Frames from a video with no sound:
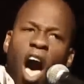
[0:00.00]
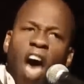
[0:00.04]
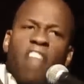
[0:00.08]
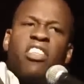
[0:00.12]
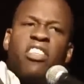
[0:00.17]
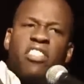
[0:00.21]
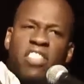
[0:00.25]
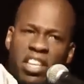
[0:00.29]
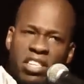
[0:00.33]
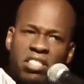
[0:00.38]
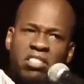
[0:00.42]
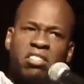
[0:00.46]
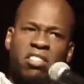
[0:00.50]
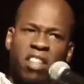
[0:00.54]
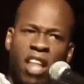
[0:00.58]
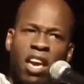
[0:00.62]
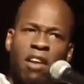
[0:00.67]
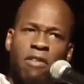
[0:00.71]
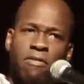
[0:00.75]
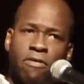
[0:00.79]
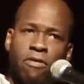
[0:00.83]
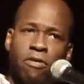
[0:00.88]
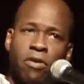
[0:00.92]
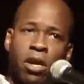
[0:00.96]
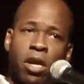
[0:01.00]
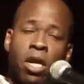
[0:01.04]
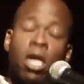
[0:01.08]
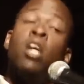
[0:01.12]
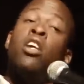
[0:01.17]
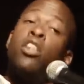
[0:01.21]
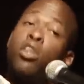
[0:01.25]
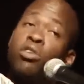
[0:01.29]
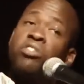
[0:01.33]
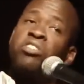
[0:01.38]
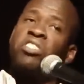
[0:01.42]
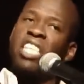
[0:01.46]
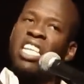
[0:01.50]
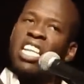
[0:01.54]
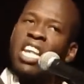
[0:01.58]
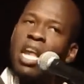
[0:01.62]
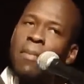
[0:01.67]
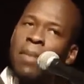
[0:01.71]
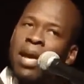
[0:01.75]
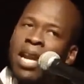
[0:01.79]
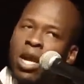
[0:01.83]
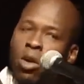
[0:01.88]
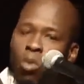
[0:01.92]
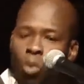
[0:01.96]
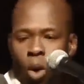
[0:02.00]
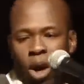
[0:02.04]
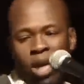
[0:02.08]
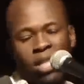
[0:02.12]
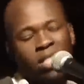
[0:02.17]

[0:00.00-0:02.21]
other than slavery. You see, limiting